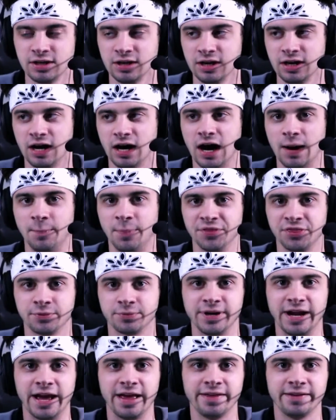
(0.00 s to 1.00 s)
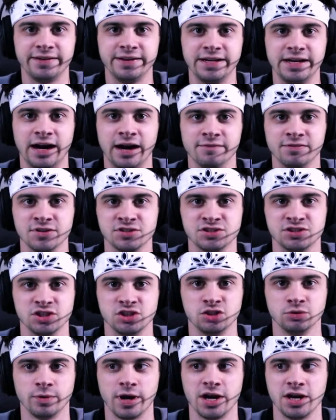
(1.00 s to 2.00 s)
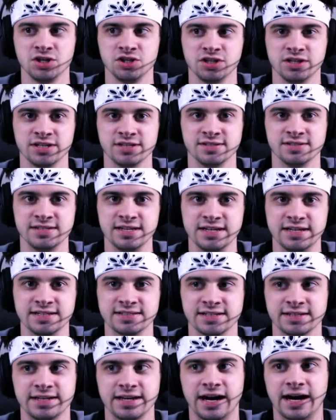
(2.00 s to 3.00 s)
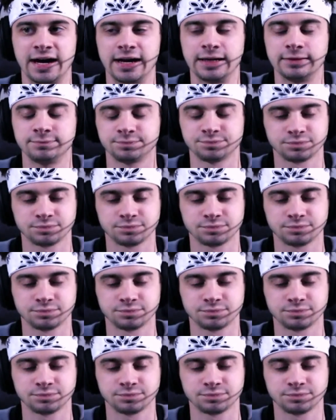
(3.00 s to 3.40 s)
But the reality of the situation is Zeke is a guy